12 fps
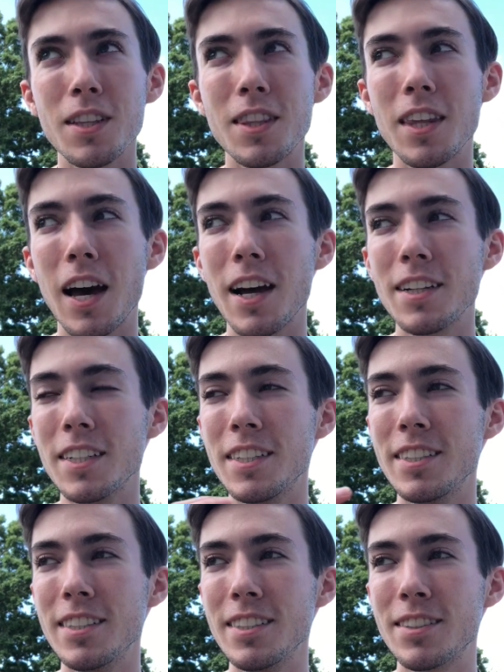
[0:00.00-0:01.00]
that
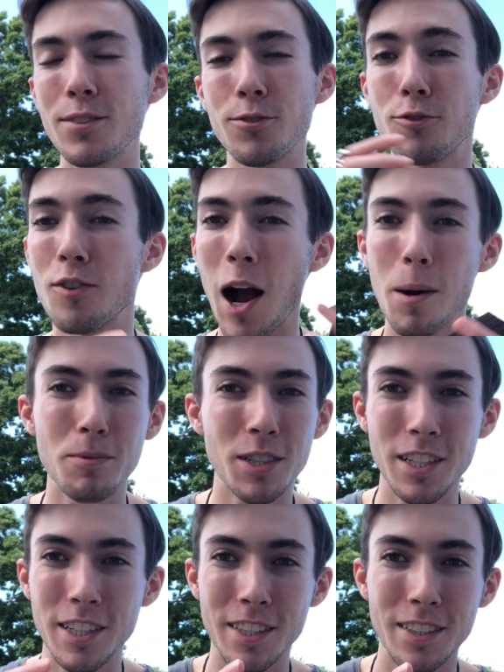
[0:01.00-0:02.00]
is wrapped
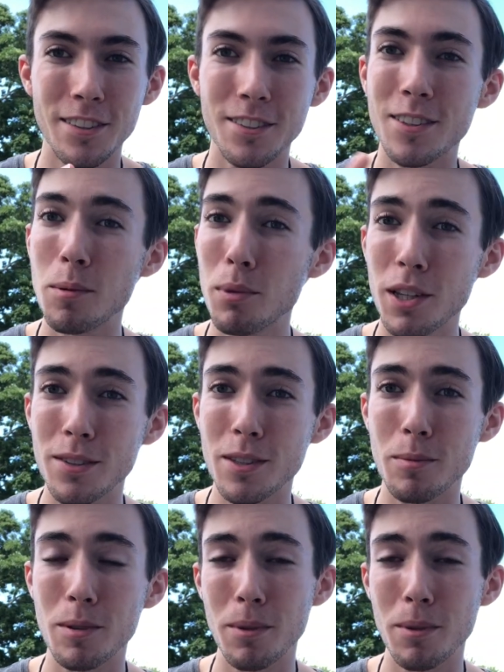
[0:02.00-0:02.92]
in symbolism